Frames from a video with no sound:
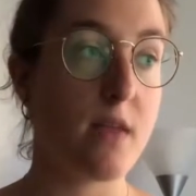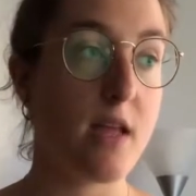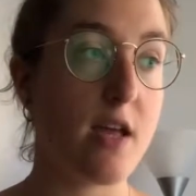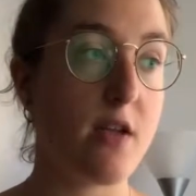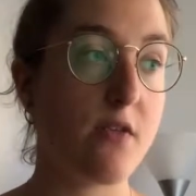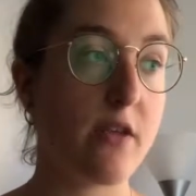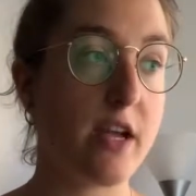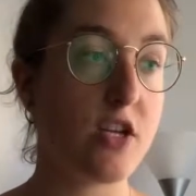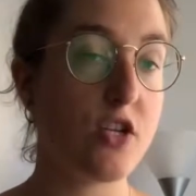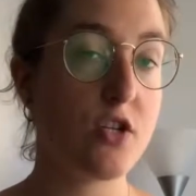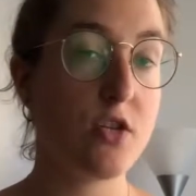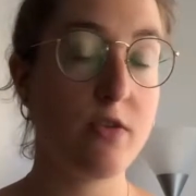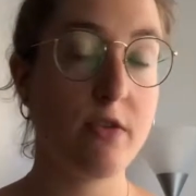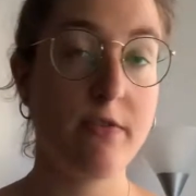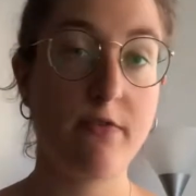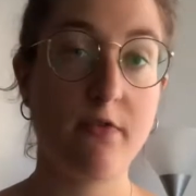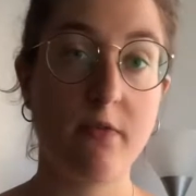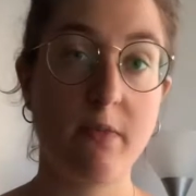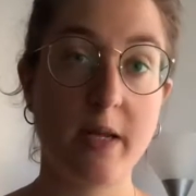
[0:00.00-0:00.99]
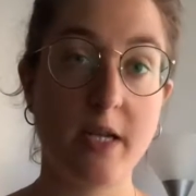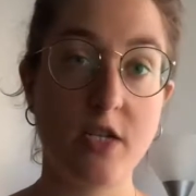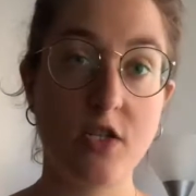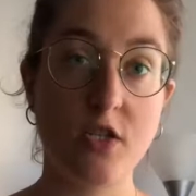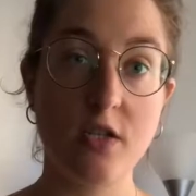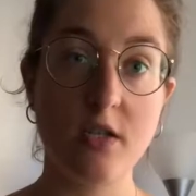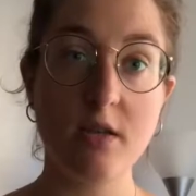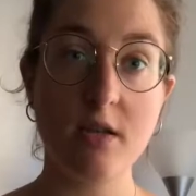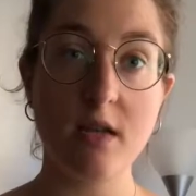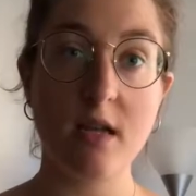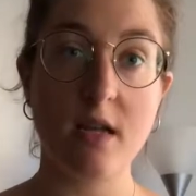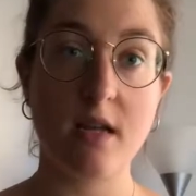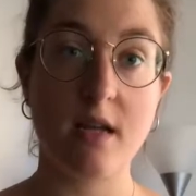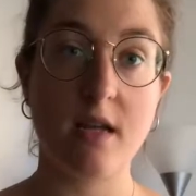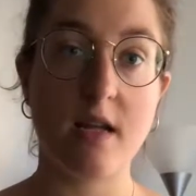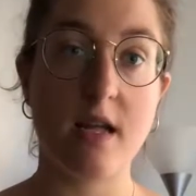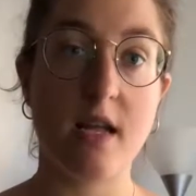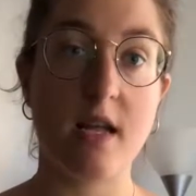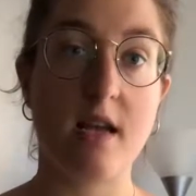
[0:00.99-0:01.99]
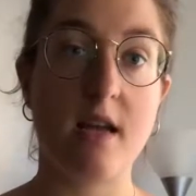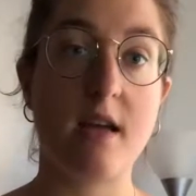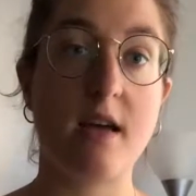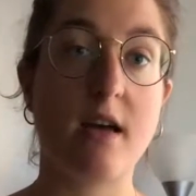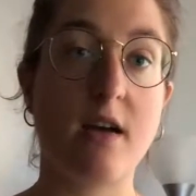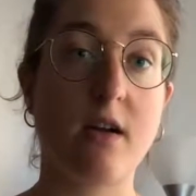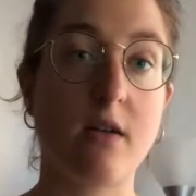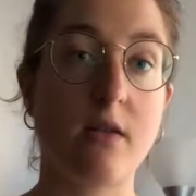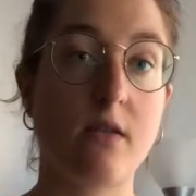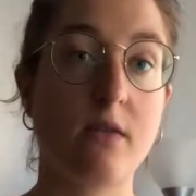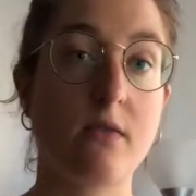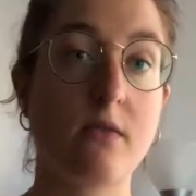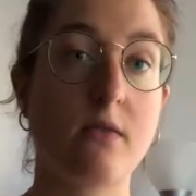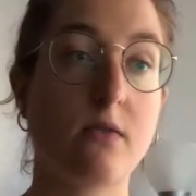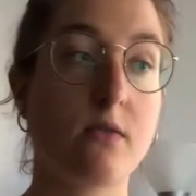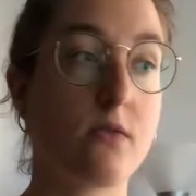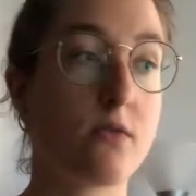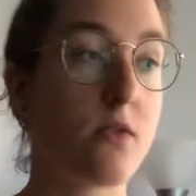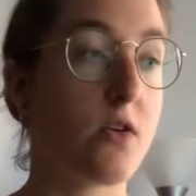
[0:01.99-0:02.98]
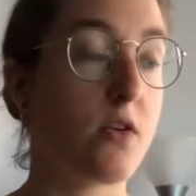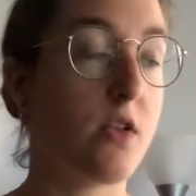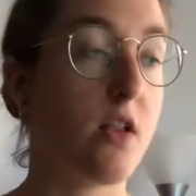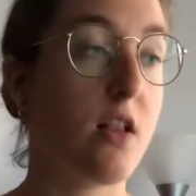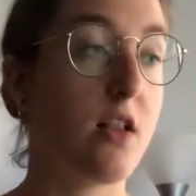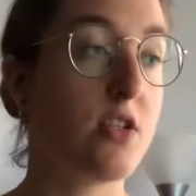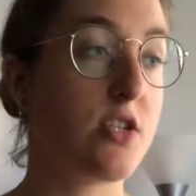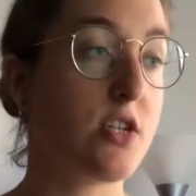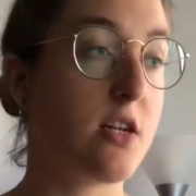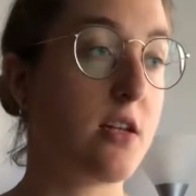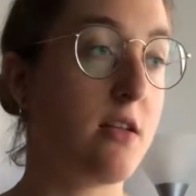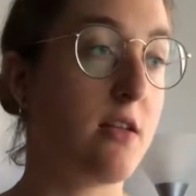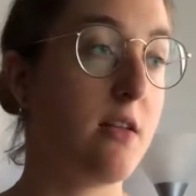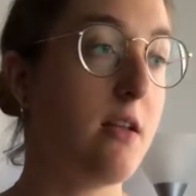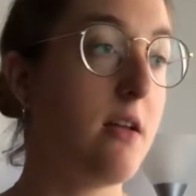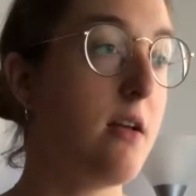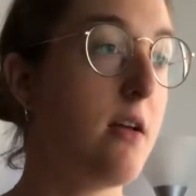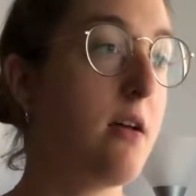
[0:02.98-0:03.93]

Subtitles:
educational information in a chronological